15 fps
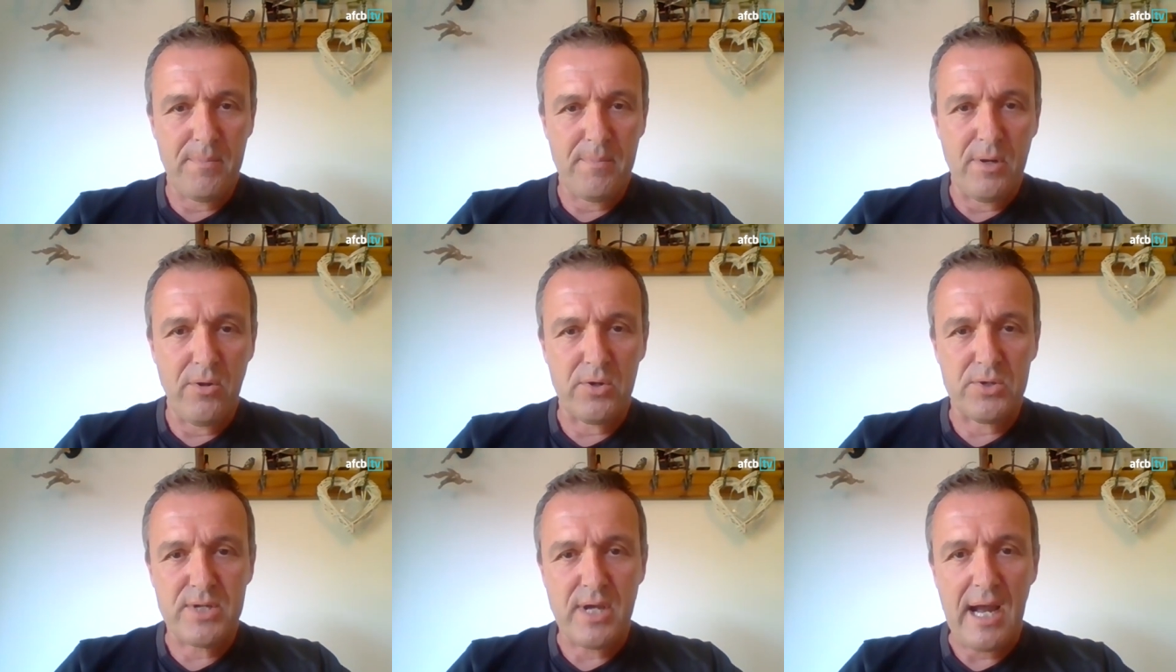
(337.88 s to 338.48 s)

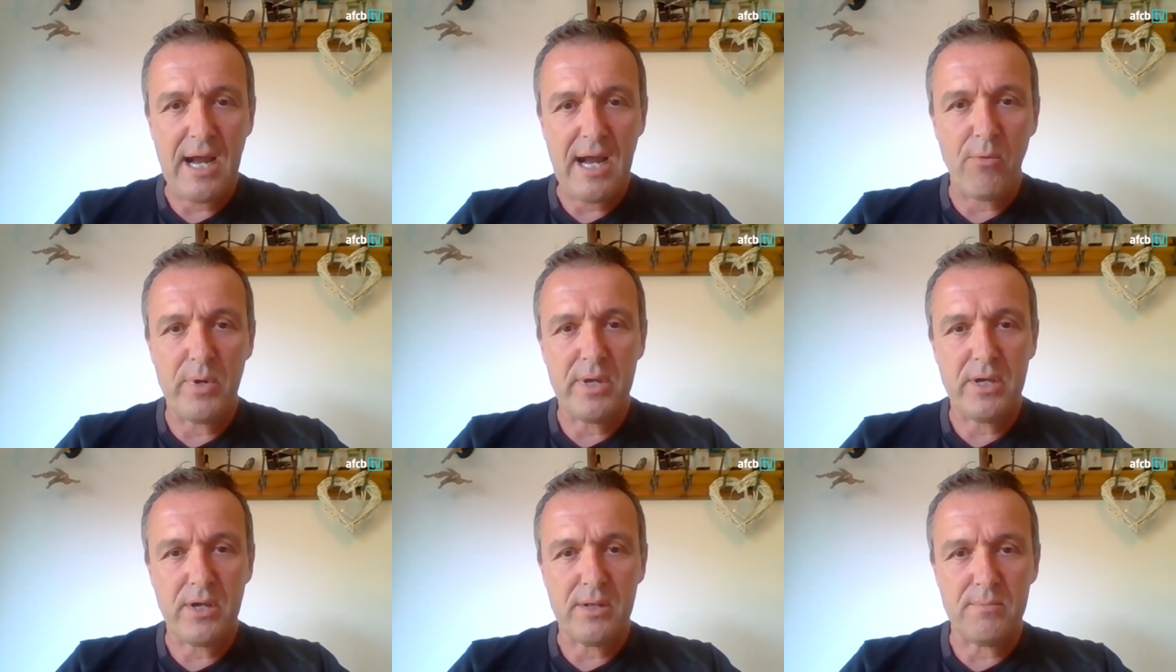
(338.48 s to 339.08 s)
looked at how we
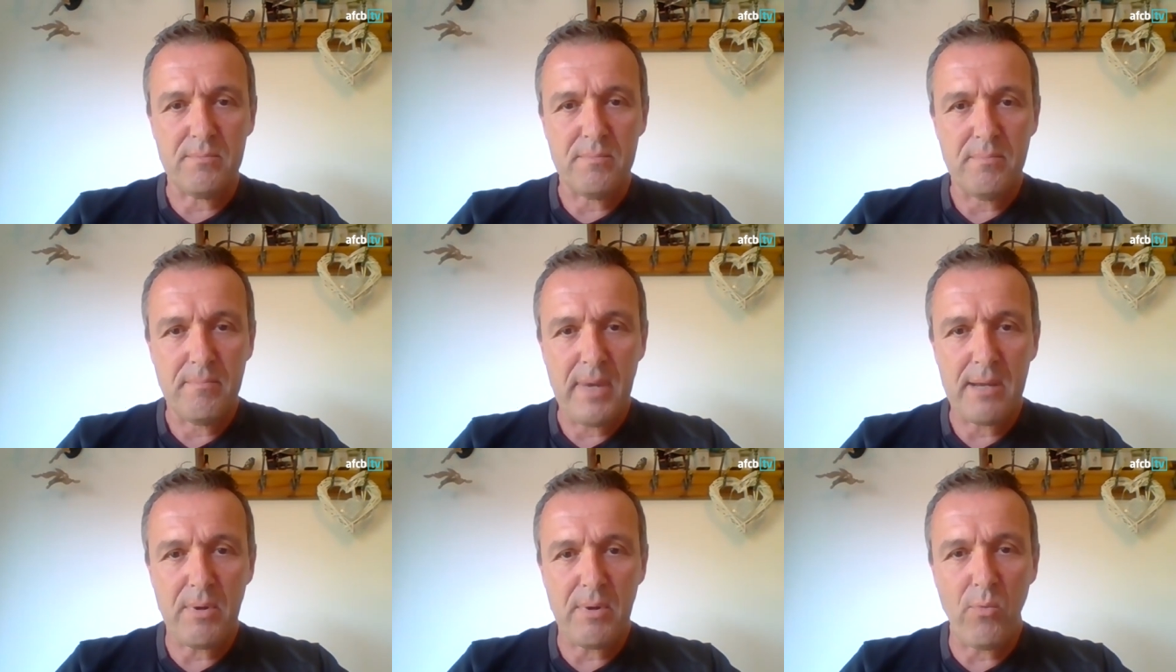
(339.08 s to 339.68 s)
can
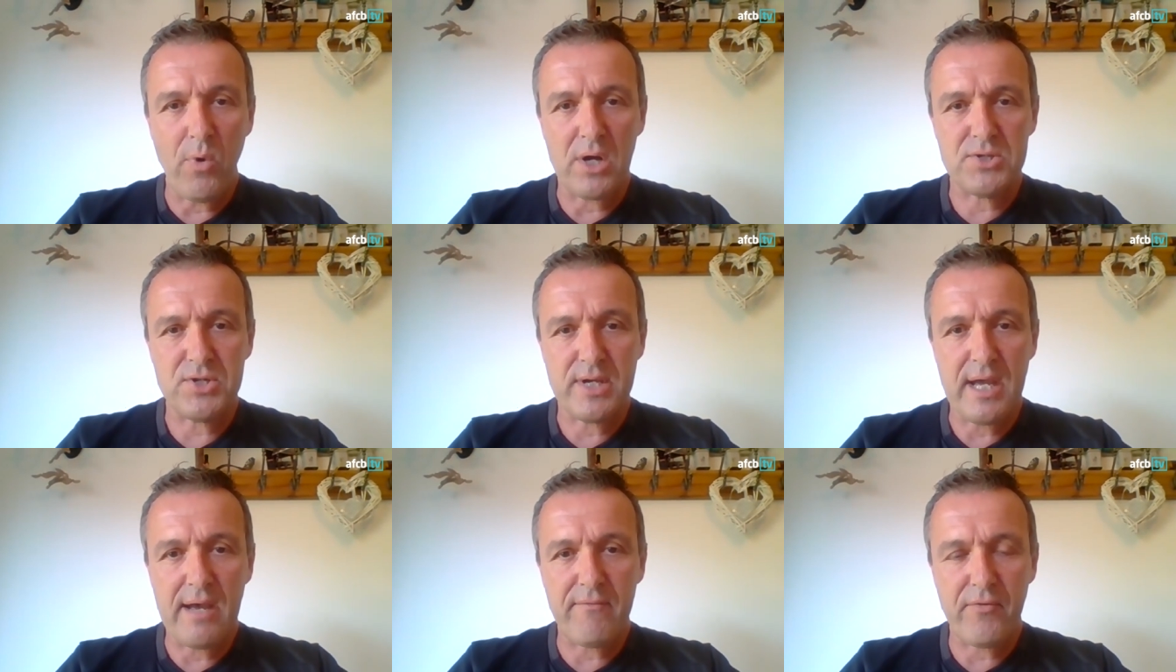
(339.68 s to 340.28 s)
maybe work
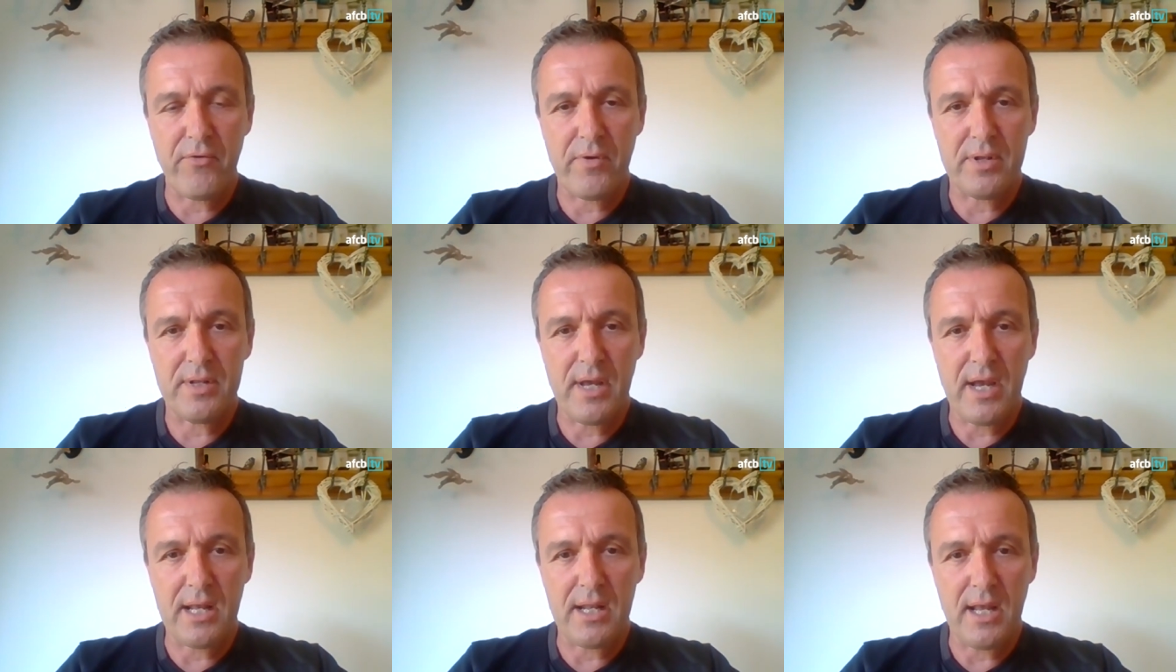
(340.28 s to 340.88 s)
together
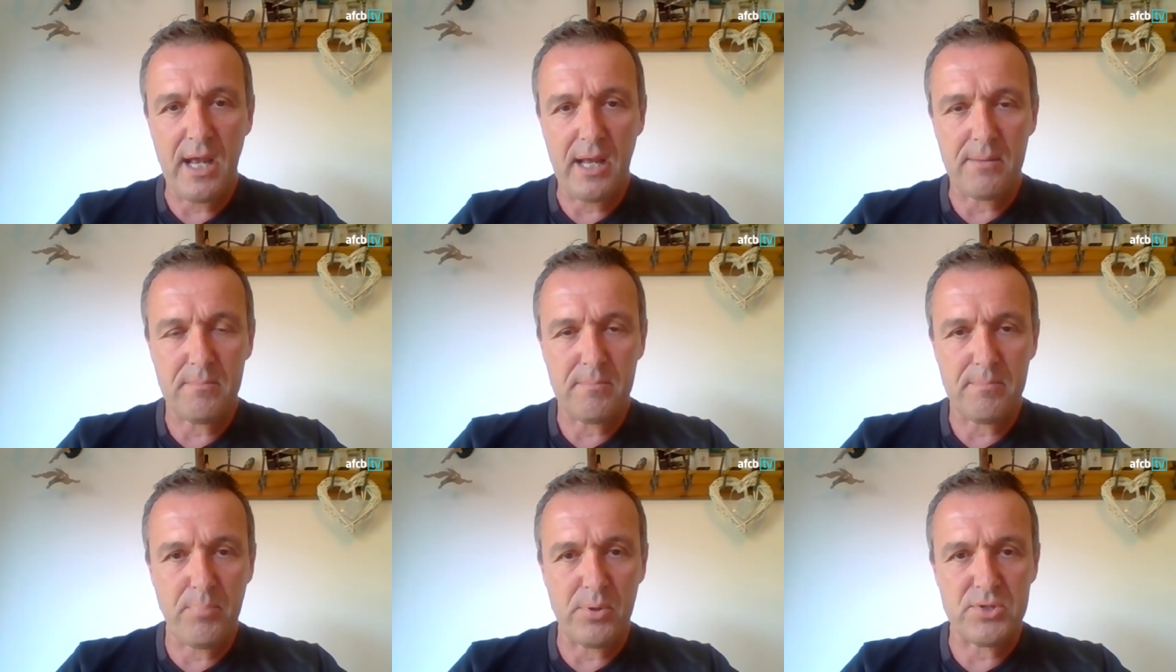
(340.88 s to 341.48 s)
and
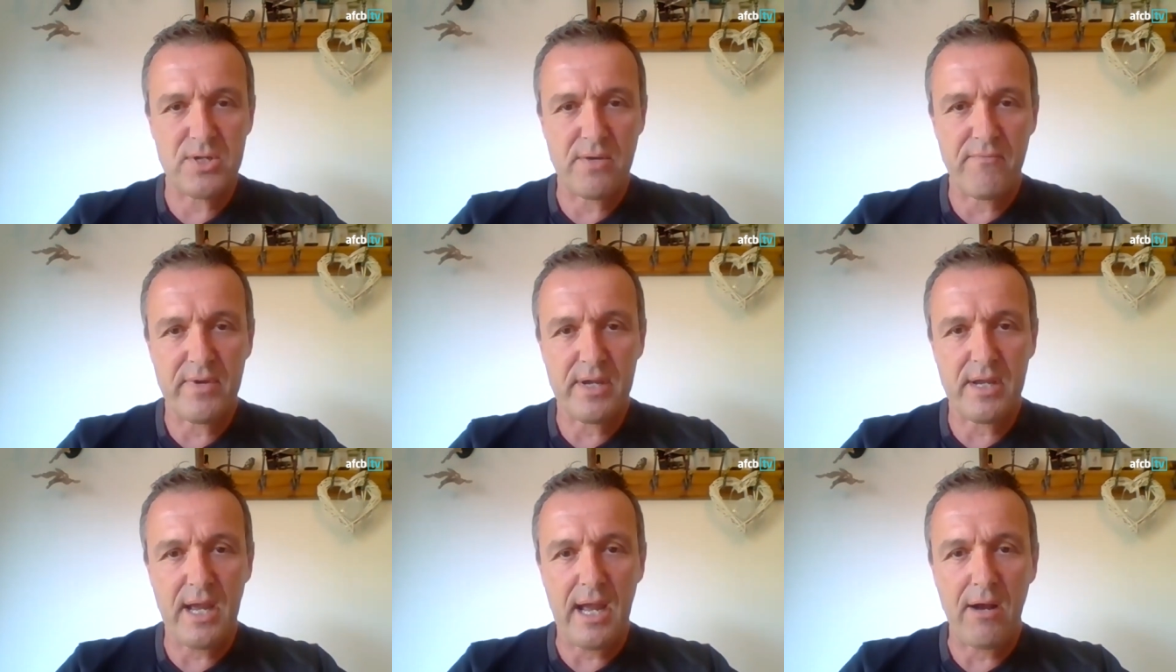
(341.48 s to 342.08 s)
put
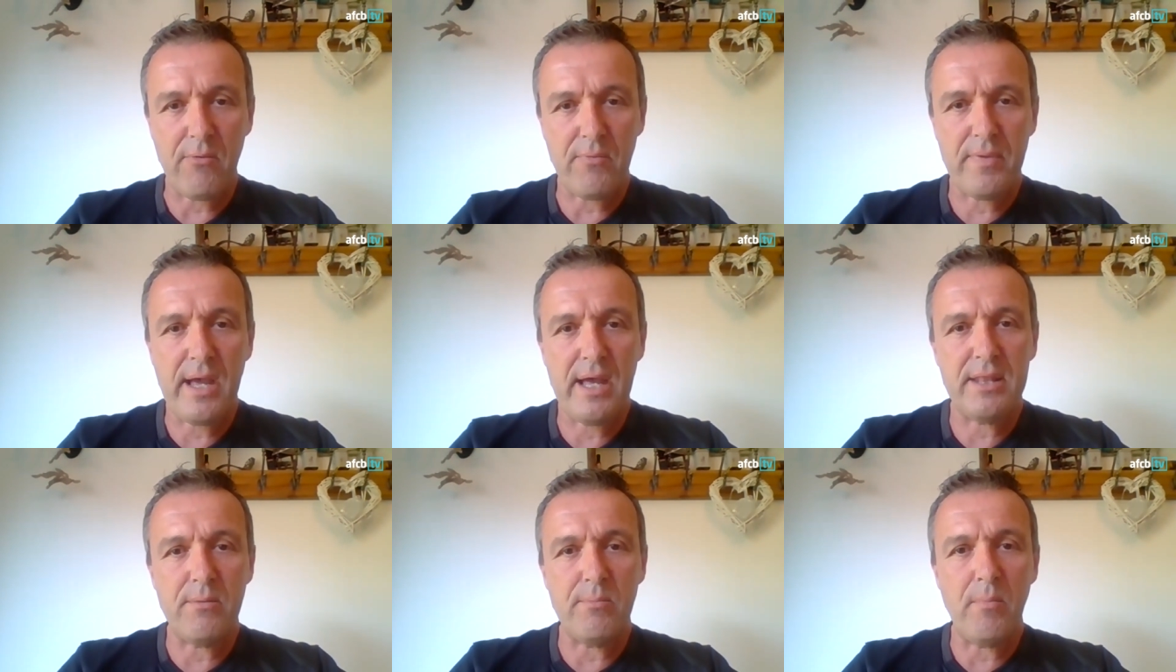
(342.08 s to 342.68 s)
something out
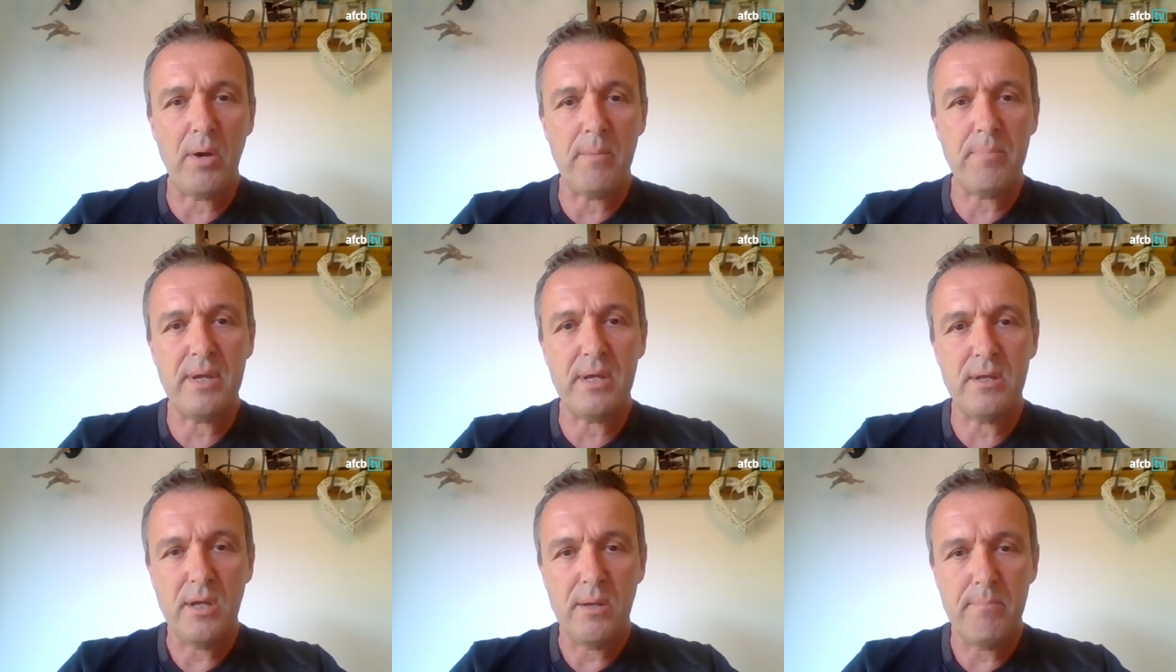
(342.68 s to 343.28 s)
there that might
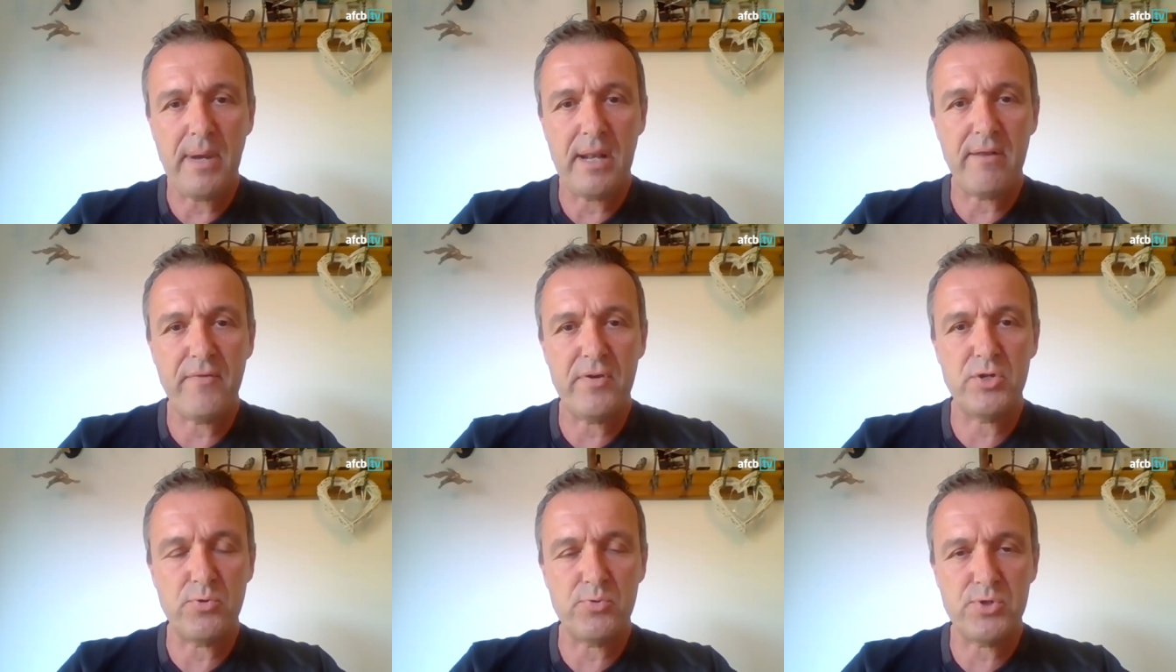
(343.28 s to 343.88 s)
be
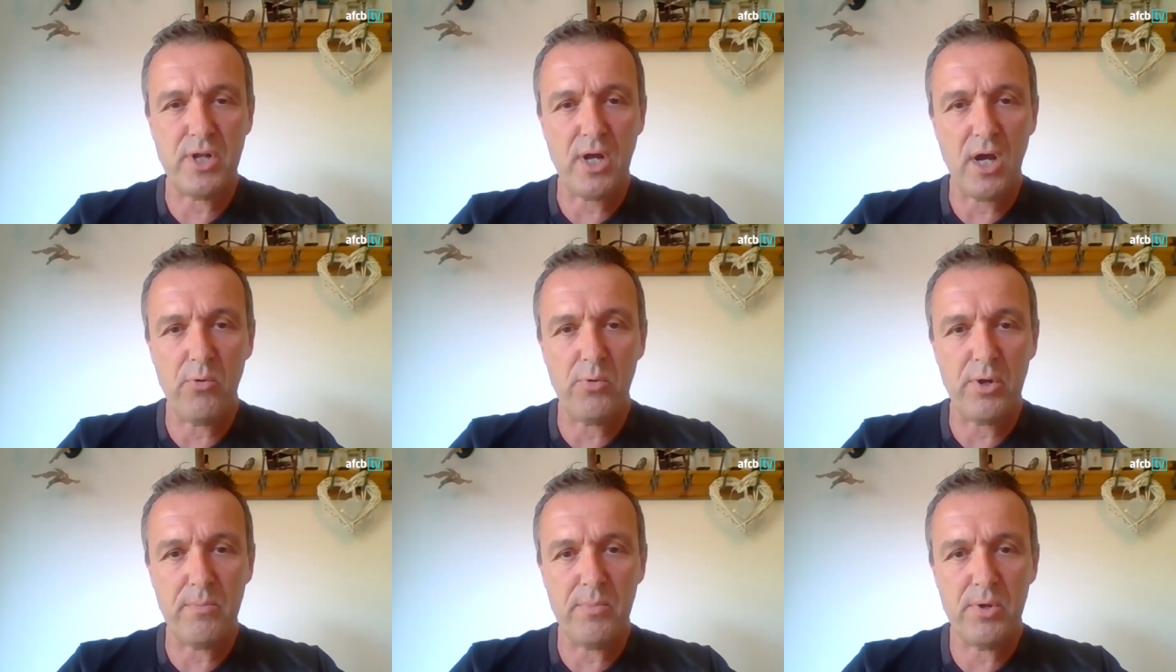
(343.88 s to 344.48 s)
beneficial to the
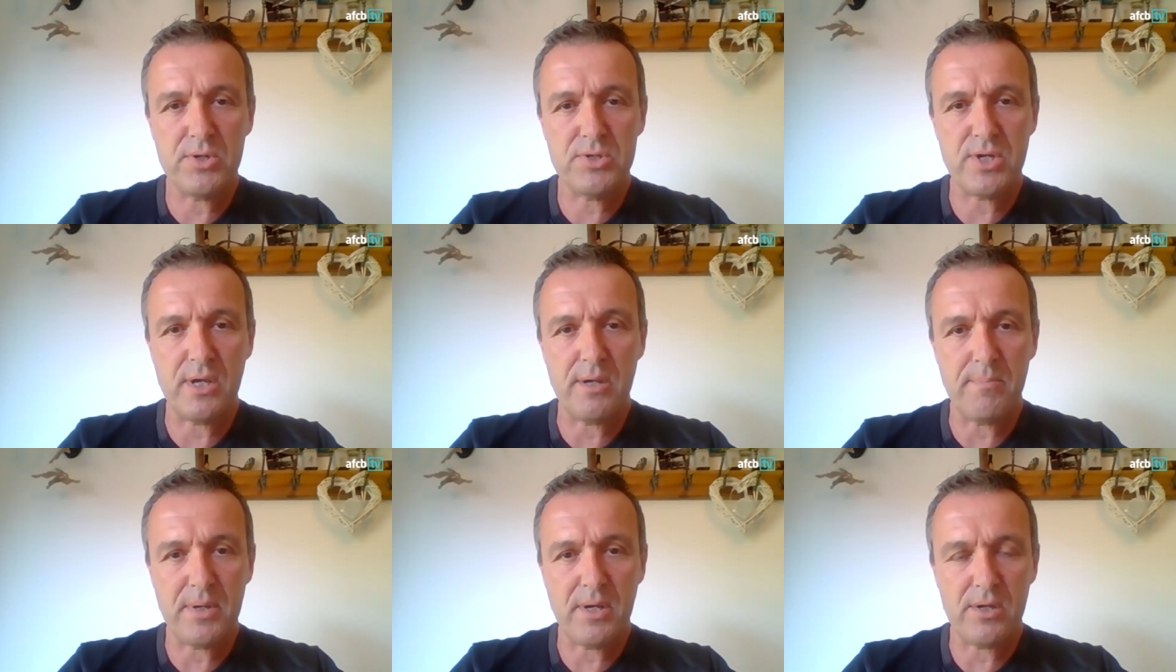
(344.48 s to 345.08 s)
whole
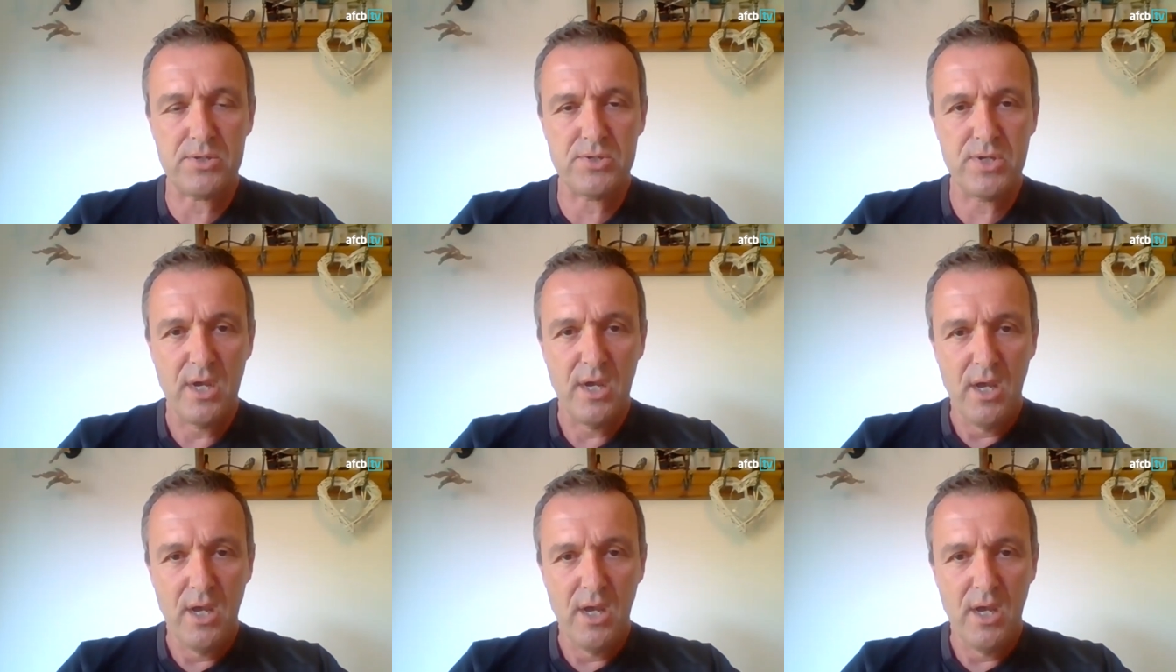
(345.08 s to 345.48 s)
community, because